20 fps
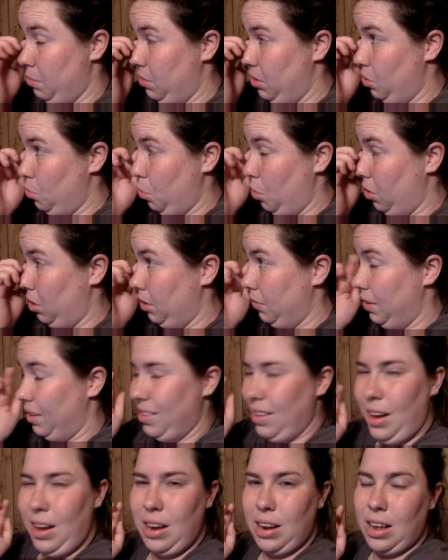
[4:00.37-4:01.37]
to the world of
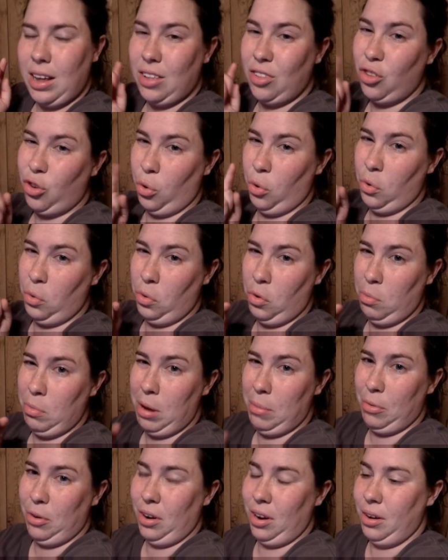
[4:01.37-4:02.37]
anxiety. It screws with your
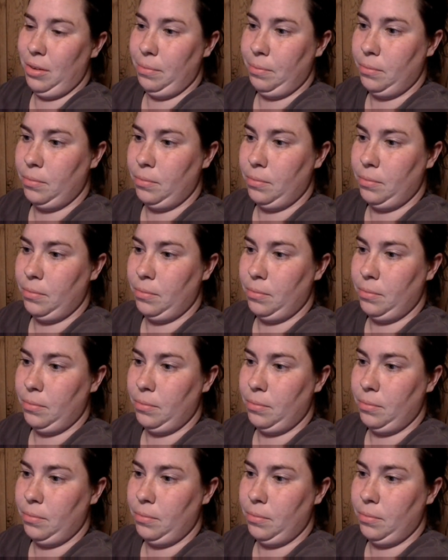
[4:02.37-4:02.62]
memory.